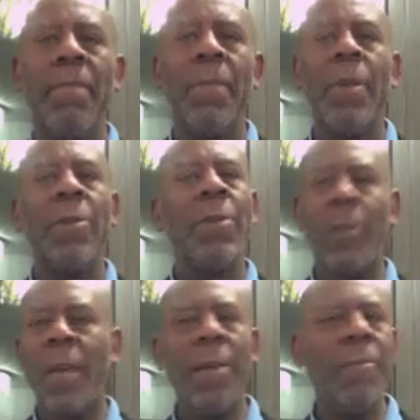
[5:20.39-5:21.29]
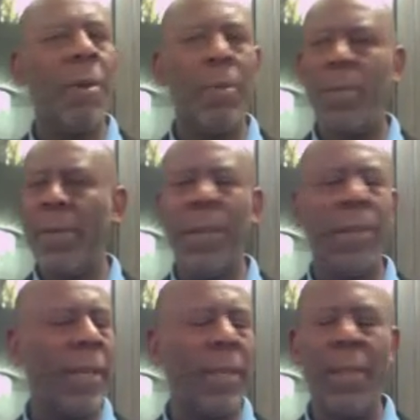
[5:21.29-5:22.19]
So ThymeWarp is
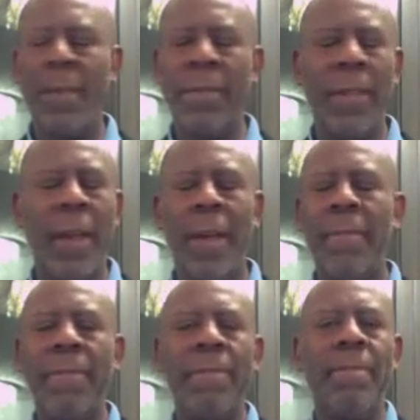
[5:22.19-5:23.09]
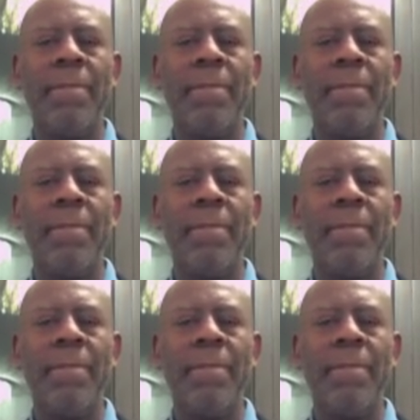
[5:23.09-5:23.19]
excellent for that.